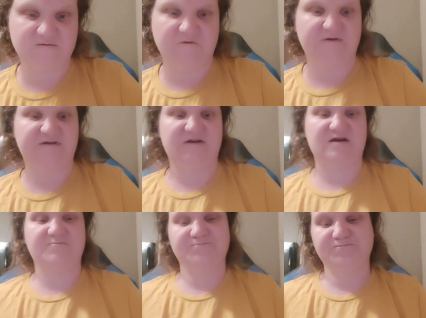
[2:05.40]
We'll
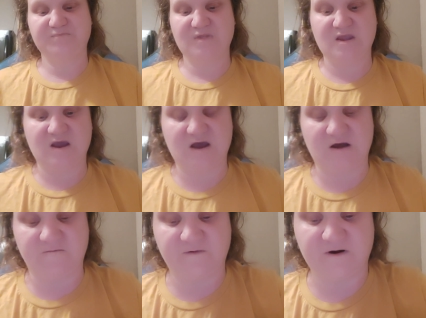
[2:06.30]
see
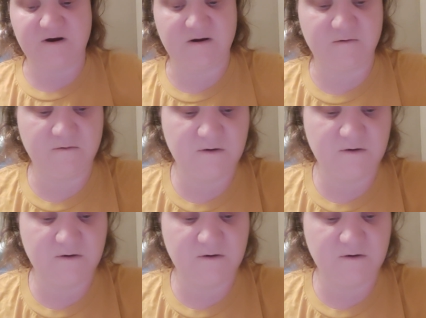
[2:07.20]
how far.